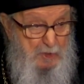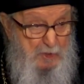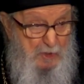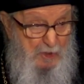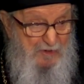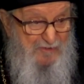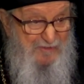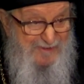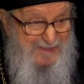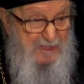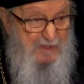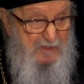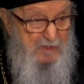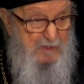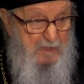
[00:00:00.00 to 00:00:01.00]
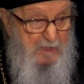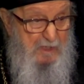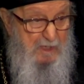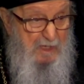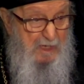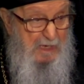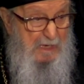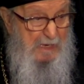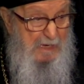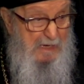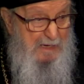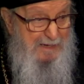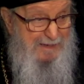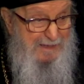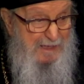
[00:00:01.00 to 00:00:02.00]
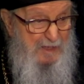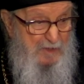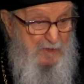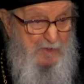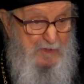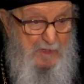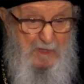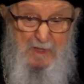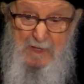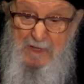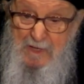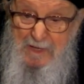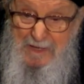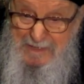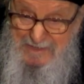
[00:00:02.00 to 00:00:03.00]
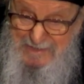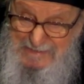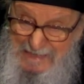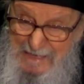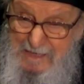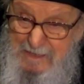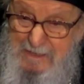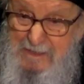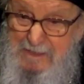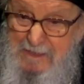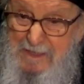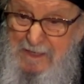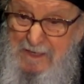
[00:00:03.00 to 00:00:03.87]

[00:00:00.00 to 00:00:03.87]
servants in his estate,